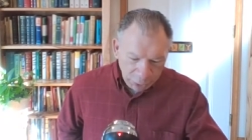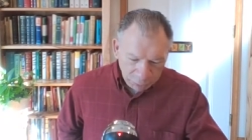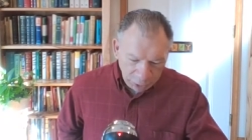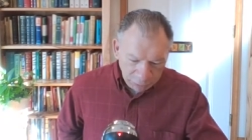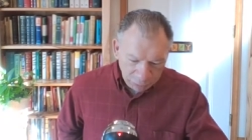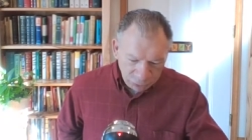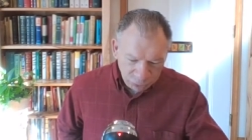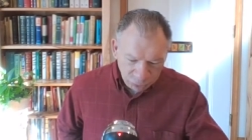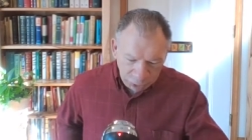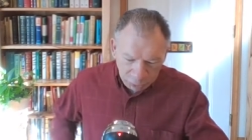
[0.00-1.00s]
Proverbs
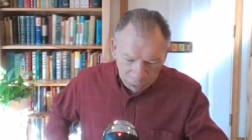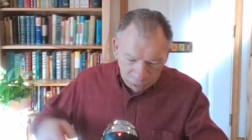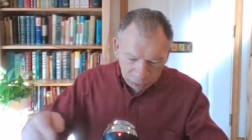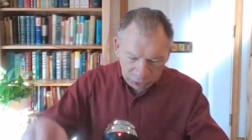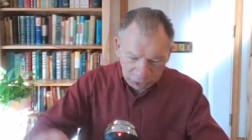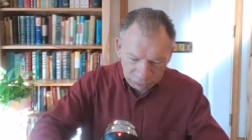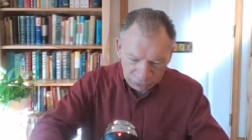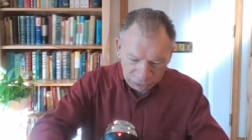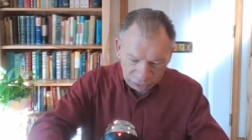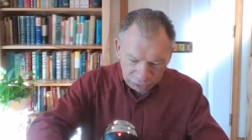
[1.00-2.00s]

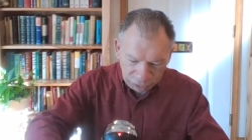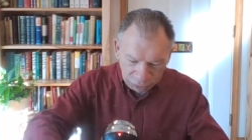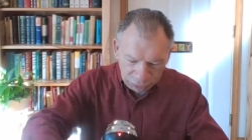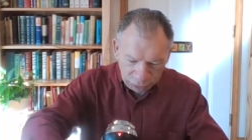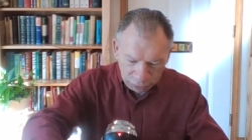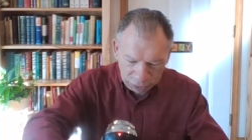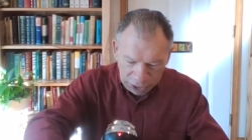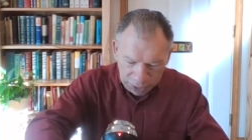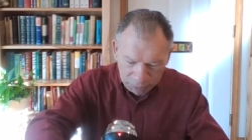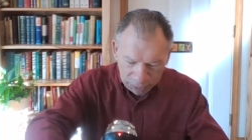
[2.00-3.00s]
21:23 says, Whoso
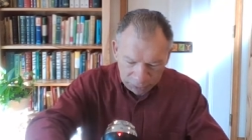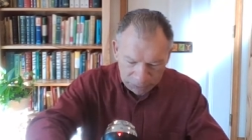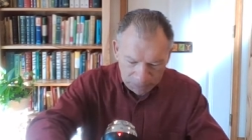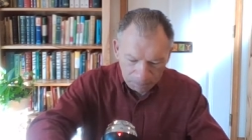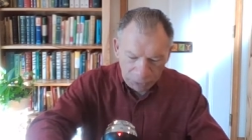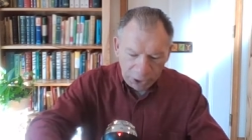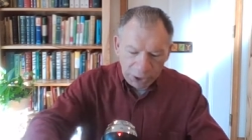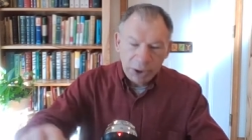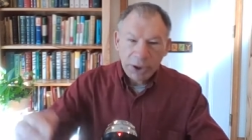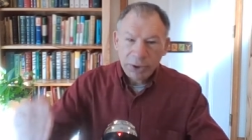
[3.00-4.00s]
keepeth,
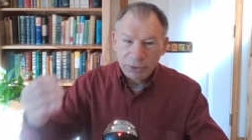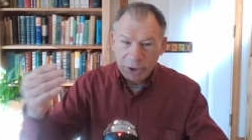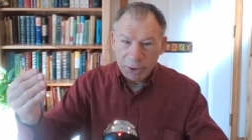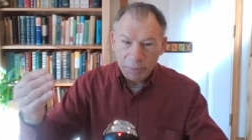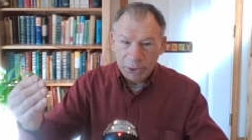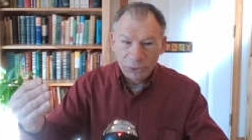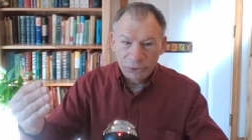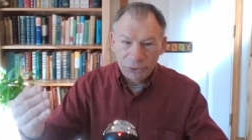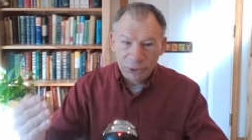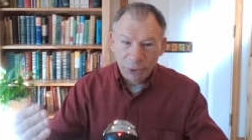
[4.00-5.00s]
to keep
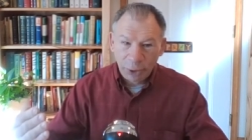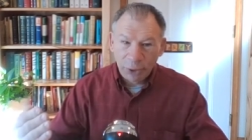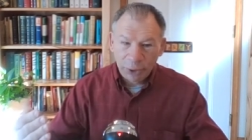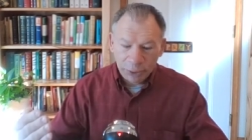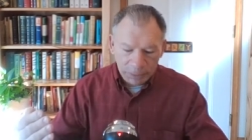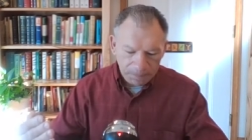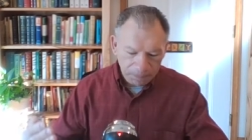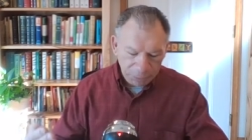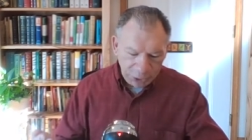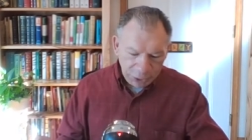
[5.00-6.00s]
means to guard,
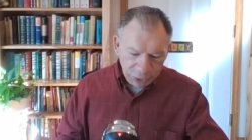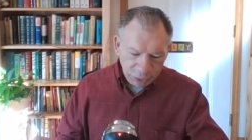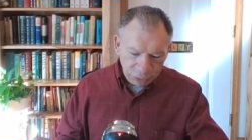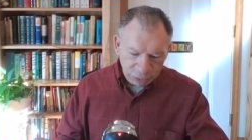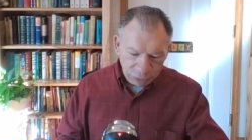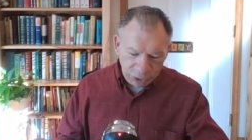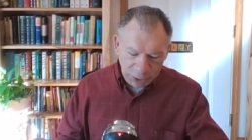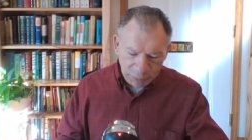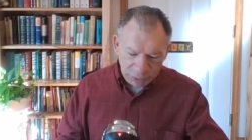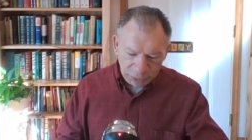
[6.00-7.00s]
whoso
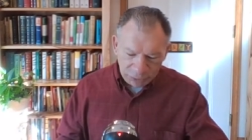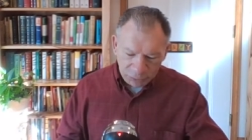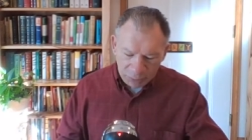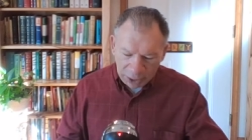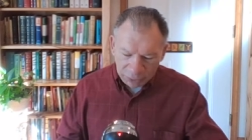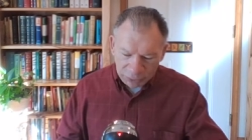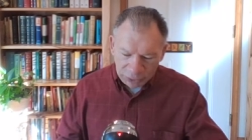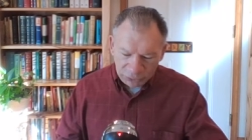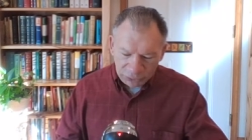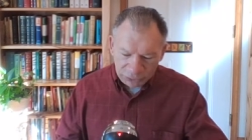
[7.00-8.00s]
keepeth his mouth and
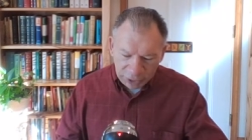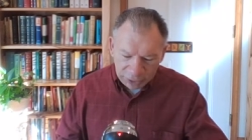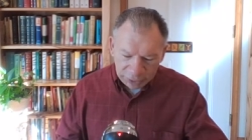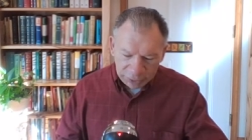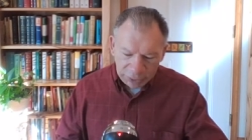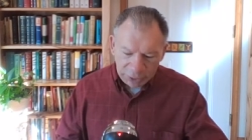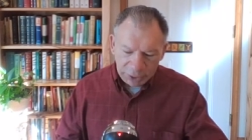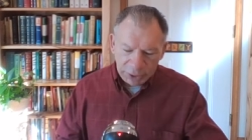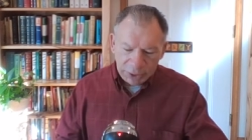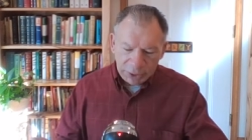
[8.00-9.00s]
his tongue,
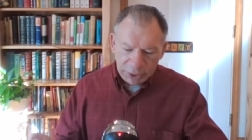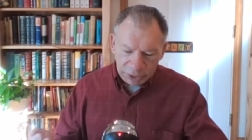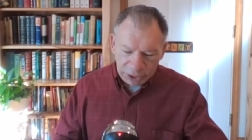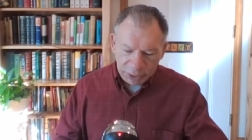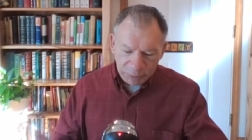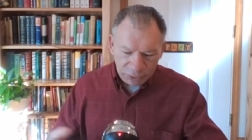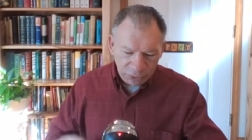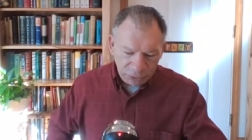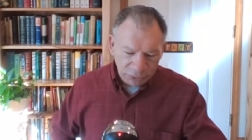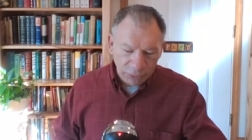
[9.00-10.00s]
keepeth
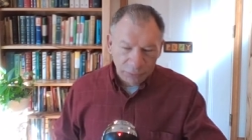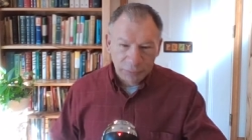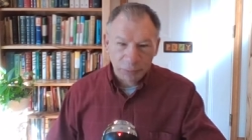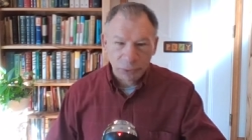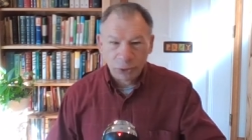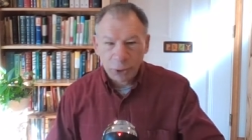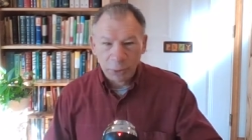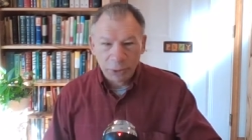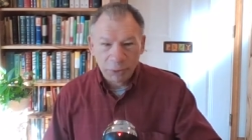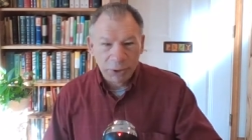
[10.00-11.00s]
his soul from
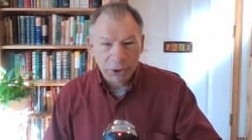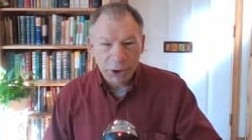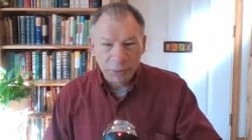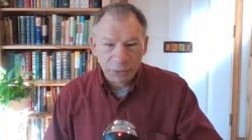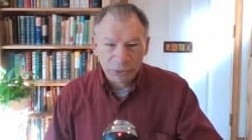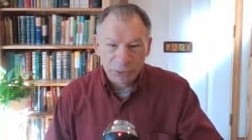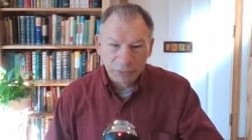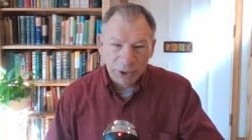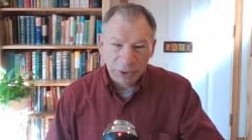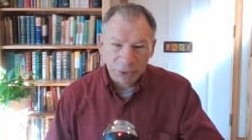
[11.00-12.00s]
trouble. You want to keep
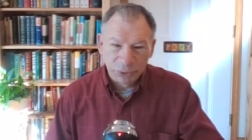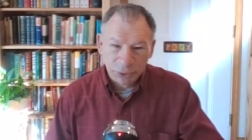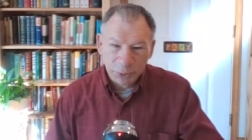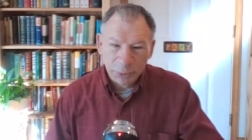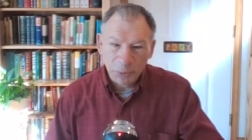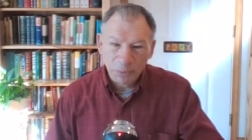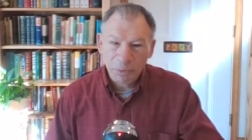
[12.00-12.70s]
yourself out of trouble?